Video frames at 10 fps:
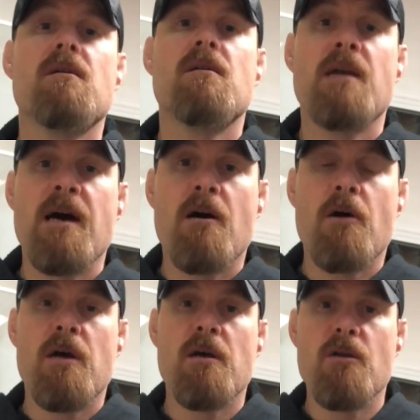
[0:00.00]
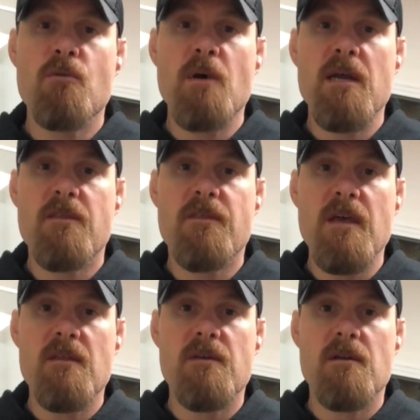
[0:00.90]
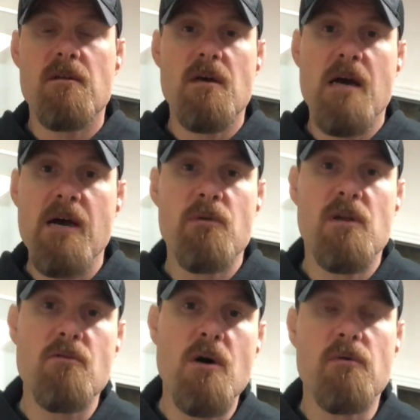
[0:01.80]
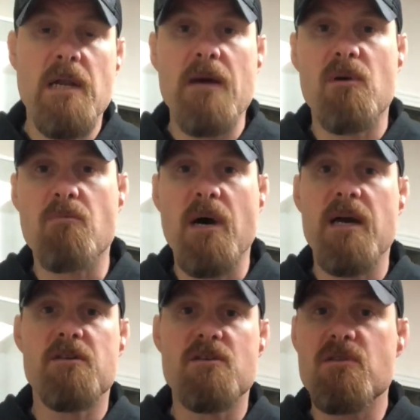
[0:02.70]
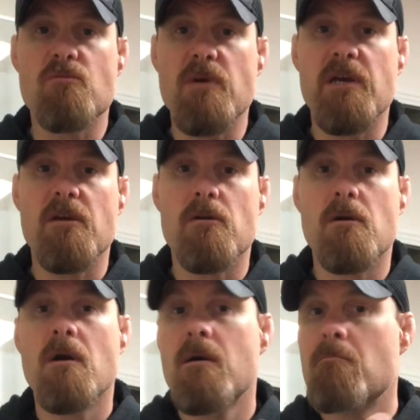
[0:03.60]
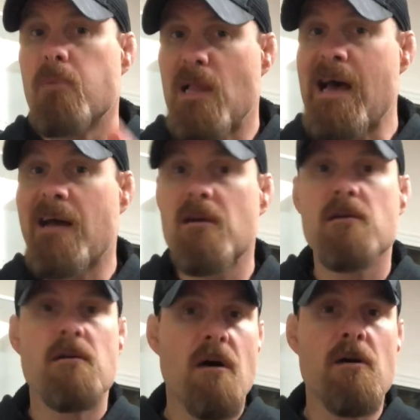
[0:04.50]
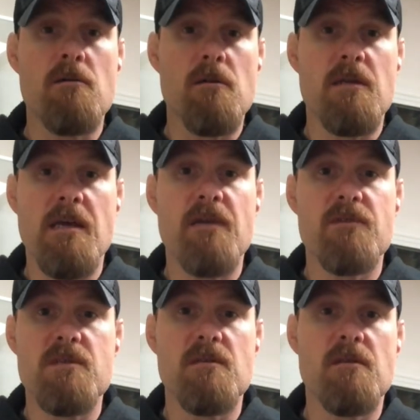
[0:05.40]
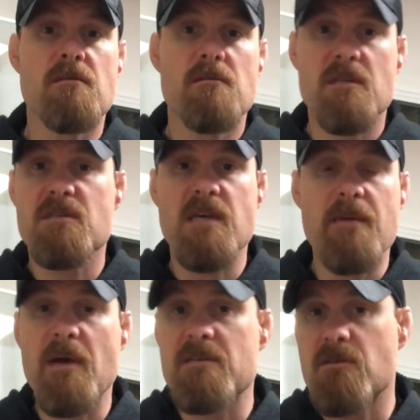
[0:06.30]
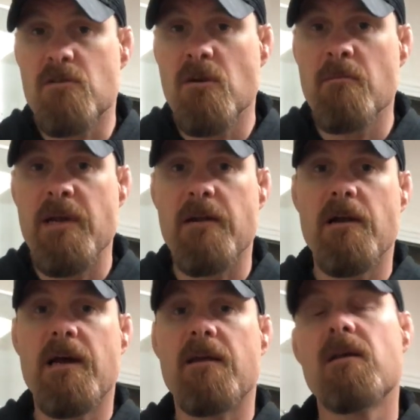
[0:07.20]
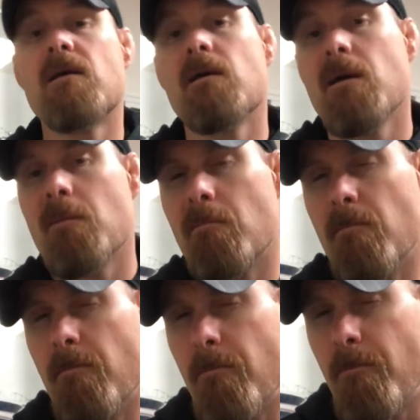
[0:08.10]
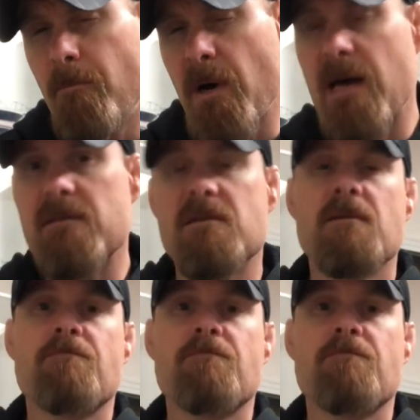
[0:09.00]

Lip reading: Now, you might think that I would go out and I would buy just the regular black Harley Davidson, the same as the Terminator had. But